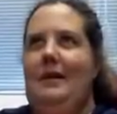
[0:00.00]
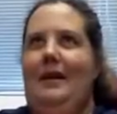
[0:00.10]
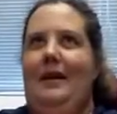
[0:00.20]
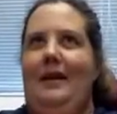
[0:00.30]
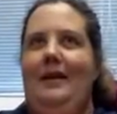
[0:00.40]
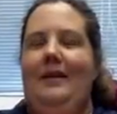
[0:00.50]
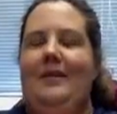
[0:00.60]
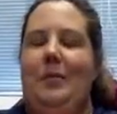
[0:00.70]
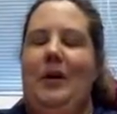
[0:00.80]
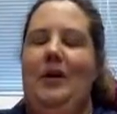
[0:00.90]
Get
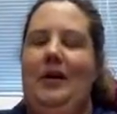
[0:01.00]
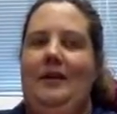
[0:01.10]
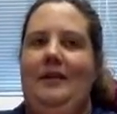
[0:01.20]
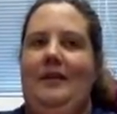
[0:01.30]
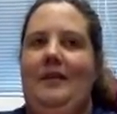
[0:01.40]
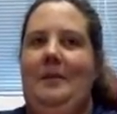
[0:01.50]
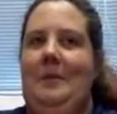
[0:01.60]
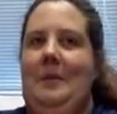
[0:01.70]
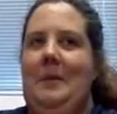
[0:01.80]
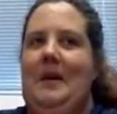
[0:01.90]
experience.
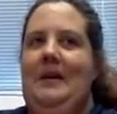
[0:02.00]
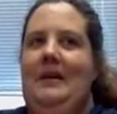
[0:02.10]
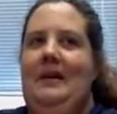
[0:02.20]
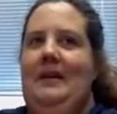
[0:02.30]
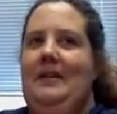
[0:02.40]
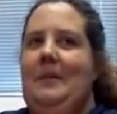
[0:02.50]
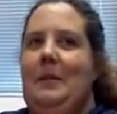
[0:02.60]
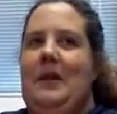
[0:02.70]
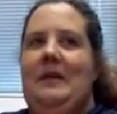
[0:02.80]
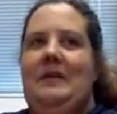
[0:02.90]
That's the
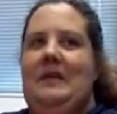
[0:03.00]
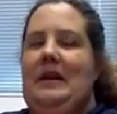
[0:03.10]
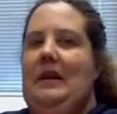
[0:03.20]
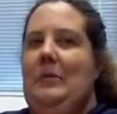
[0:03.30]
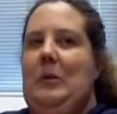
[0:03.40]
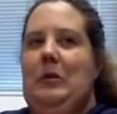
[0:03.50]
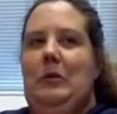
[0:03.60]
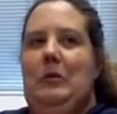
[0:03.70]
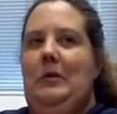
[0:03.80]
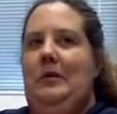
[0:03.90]
biggest thing. I
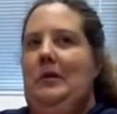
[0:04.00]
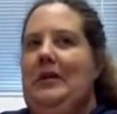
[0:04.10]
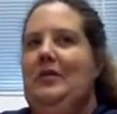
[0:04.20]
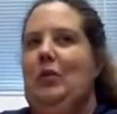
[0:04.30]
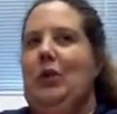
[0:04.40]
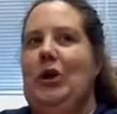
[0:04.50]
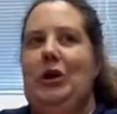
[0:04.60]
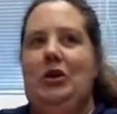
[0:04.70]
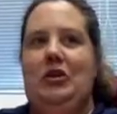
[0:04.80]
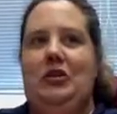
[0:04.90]
mean, you guys are
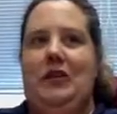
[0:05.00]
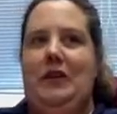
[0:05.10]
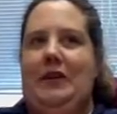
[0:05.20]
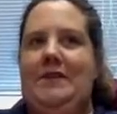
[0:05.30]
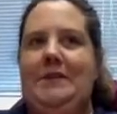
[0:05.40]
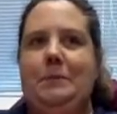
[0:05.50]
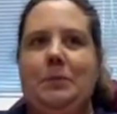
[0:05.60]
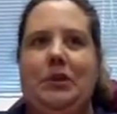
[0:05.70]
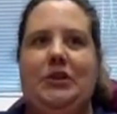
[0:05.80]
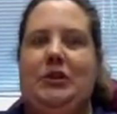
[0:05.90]
working on your degrees,
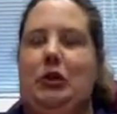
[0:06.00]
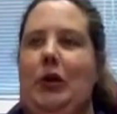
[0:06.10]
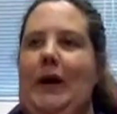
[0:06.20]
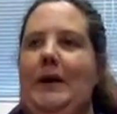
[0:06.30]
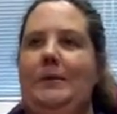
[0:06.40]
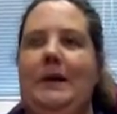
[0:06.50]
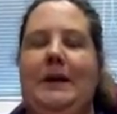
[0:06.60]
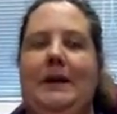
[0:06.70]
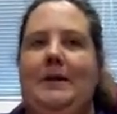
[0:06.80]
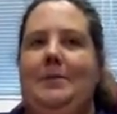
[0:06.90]
which is great,
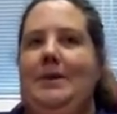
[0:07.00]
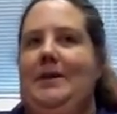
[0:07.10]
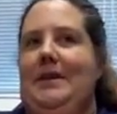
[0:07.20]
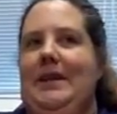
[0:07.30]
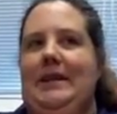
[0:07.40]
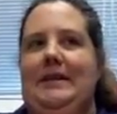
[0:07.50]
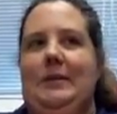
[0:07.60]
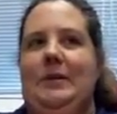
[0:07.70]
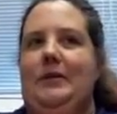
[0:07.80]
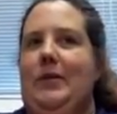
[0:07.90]
but like I
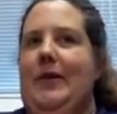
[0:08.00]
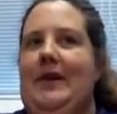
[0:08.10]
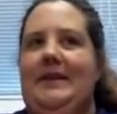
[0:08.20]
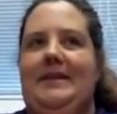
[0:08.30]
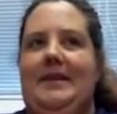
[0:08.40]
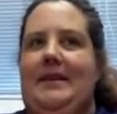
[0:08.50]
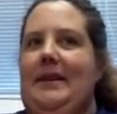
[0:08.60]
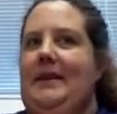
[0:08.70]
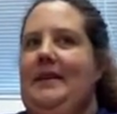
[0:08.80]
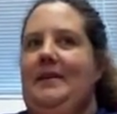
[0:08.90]
said before, that's
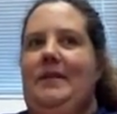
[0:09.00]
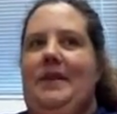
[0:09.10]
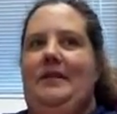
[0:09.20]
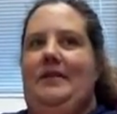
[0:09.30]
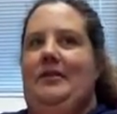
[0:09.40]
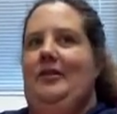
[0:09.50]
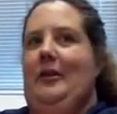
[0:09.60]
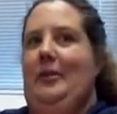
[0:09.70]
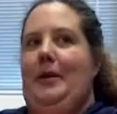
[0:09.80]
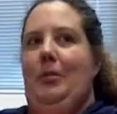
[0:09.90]
not enough to get you a
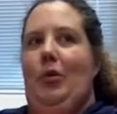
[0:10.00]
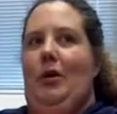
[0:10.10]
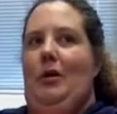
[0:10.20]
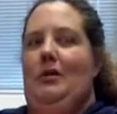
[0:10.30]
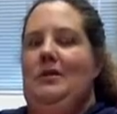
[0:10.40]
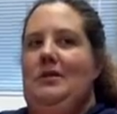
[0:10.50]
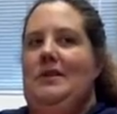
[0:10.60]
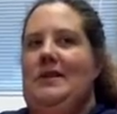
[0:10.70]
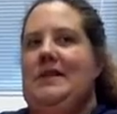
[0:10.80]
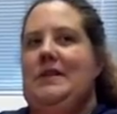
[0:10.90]
job anymore.
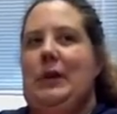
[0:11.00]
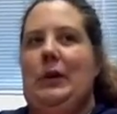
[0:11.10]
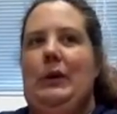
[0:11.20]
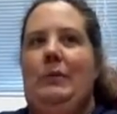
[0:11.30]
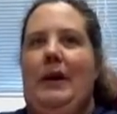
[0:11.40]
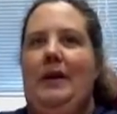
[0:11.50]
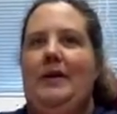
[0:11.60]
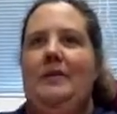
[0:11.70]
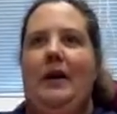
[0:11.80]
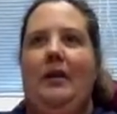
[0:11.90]
It's so
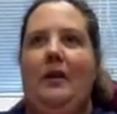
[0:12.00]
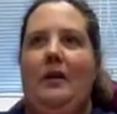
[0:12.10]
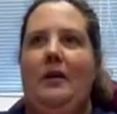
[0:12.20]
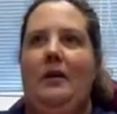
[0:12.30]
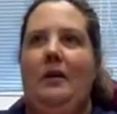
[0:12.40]
competitive out there,